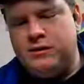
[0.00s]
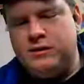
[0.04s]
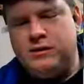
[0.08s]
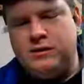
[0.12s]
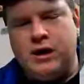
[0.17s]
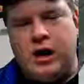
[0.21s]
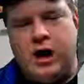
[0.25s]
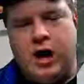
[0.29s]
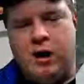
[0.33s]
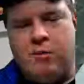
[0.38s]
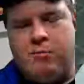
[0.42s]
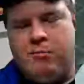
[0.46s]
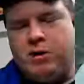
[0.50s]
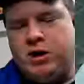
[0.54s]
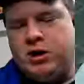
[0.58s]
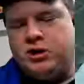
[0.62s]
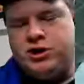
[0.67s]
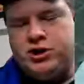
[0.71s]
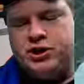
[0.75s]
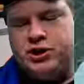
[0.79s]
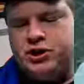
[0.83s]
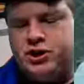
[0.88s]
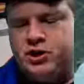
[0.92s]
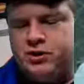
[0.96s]
a bunch
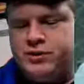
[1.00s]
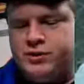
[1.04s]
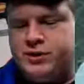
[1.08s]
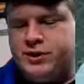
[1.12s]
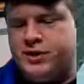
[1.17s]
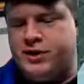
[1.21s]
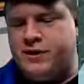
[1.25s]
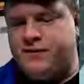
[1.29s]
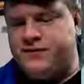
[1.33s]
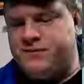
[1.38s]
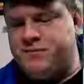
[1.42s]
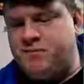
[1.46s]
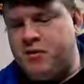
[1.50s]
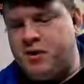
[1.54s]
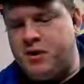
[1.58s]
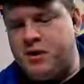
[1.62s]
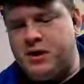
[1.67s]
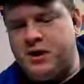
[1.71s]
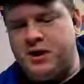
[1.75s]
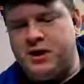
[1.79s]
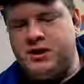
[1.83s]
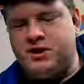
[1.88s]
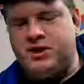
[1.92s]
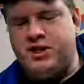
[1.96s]
of shows in Loves
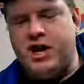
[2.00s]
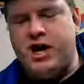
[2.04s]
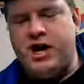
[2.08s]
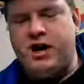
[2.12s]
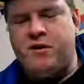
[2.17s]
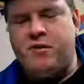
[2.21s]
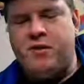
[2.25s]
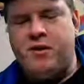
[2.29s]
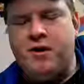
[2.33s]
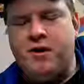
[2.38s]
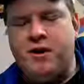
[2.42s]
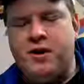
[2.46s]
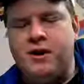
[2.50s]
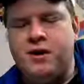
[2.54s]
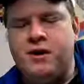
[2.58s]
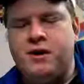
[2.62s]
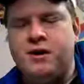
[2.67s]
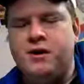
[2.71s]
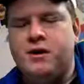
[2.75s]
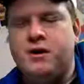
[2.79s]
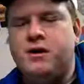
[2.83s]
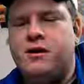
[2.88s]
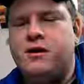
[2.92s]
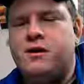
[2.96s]
Park in January.
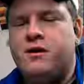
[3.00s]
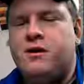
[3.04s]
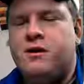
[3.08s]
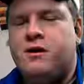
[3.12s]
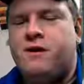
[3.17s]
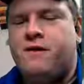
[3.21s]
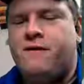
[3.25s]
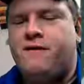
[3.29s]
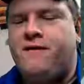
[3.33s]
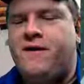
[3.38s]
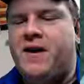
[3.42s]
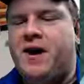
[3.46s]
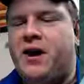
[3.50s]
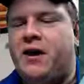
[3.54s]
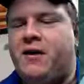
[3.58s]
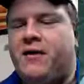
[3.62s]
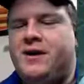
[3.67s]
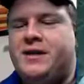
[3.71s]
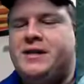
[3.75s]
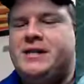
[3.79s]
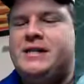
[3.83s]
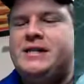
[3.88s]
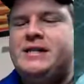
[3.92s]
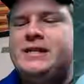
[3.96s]
You can find all the
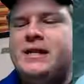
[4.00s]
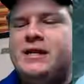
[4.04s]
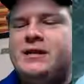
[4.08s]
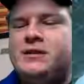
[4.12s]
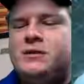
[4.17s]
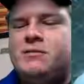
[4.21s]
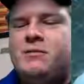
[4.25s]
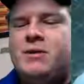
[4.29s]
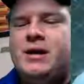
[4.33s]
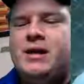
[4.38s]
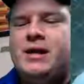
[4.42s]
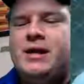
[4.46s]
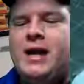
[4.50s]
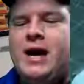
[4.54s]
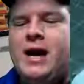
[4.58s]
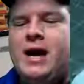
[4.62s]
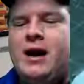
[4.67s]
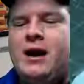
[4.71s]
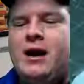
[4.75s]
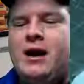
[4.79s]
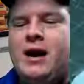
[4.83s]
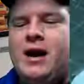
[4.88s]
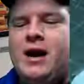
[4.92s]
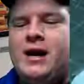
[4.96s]
details about
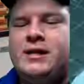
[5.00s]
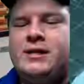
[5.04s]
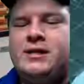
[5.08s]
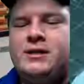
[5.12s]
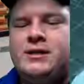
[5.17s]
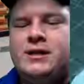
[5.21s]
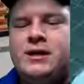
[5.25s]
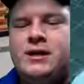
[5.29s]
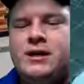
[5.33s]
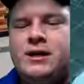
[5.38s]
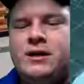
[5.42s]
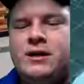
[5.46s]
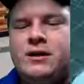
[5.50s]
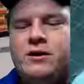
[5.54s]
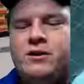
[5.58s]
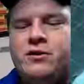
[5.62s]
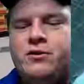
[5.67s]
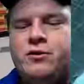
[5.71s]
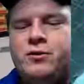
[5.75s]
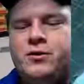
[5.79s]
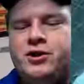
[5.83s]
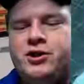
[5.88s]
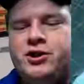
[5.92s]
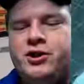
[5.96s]
that at
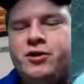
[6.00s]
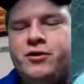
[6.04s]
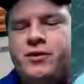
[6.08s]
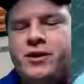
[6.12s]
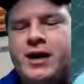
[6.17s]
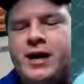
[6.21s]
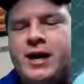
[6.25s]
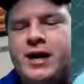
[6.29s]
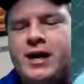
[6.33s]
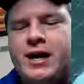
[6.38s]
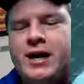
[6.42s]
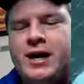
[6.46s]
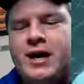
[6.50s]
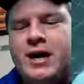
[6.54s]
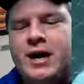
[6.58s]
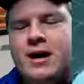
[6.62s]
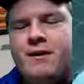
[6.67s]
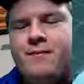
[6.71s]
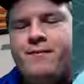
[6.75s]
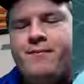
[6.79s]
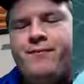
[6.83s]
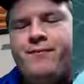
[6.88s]
whoisjoedegan.com.